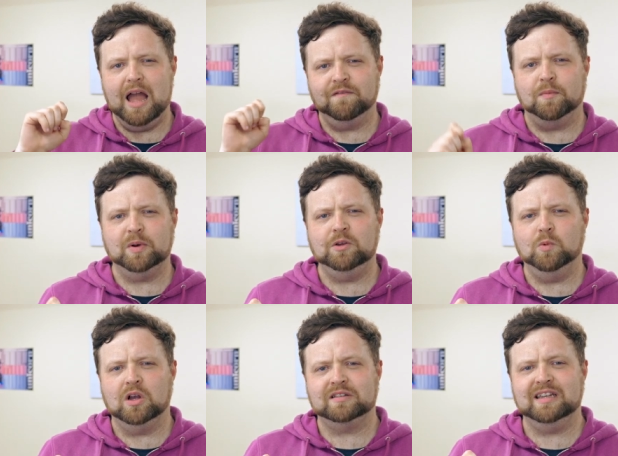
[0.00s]
Everybody
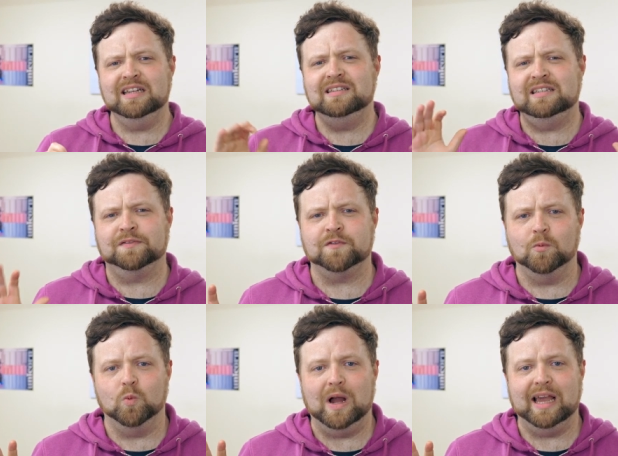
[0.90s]
works in
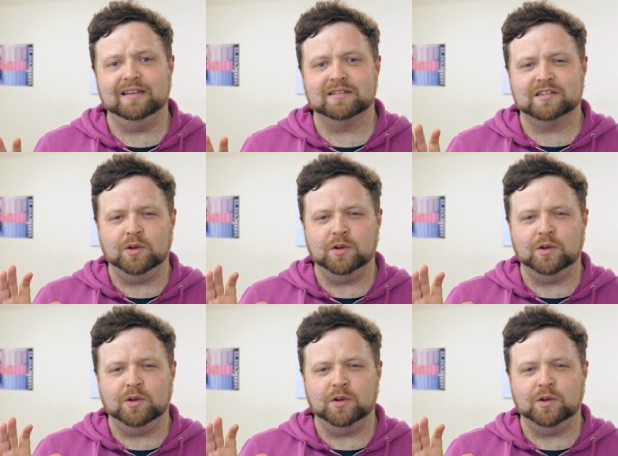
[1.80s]
different ways,